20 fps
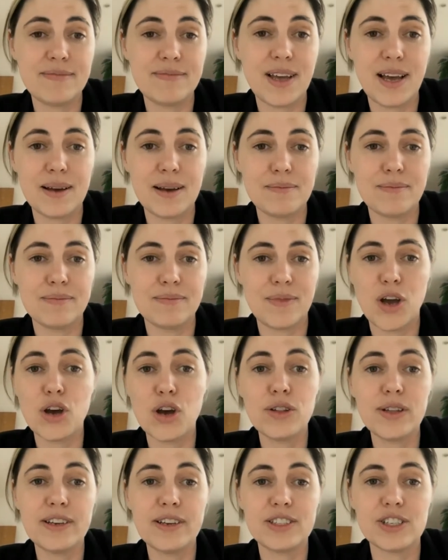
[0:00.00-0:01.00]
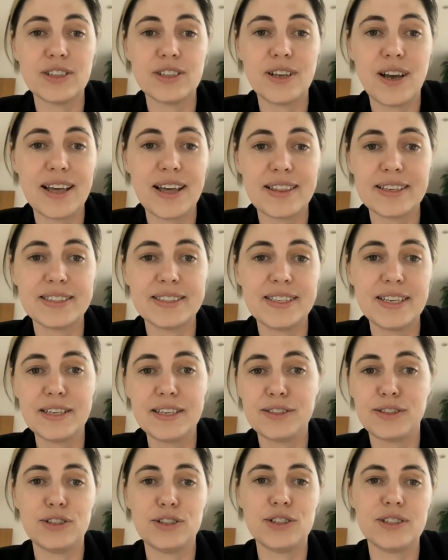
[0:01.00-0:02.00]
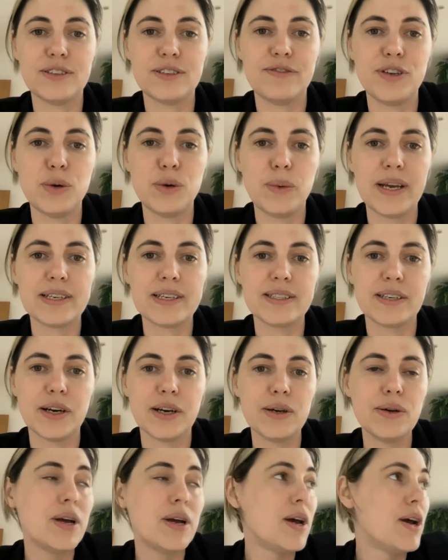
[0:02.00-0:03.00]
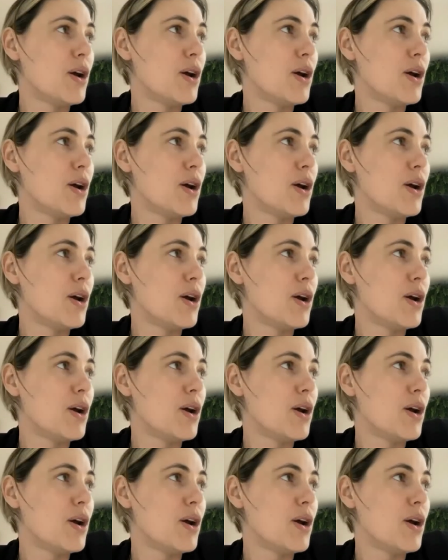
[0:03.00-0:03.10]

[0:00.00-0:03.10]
um, earlier July this year, so just a few weeks ago,